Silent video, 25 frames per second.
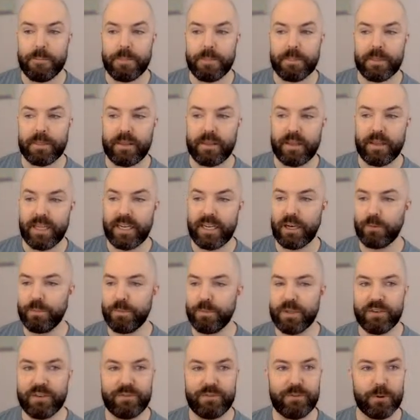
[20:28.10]
It helped me
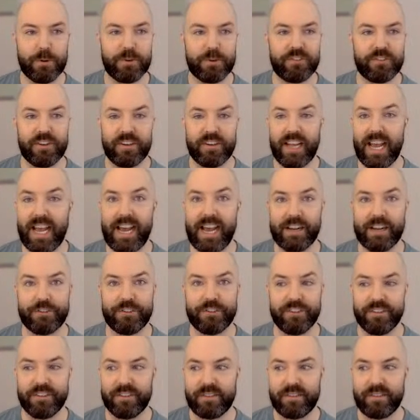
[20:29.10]
to focus on
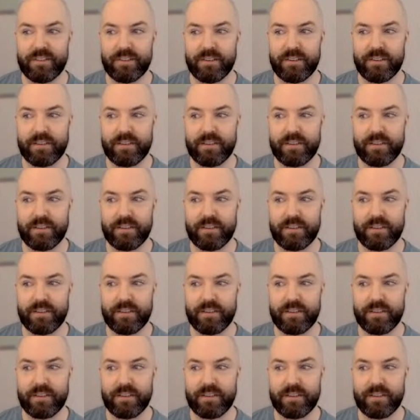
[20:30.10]
actions,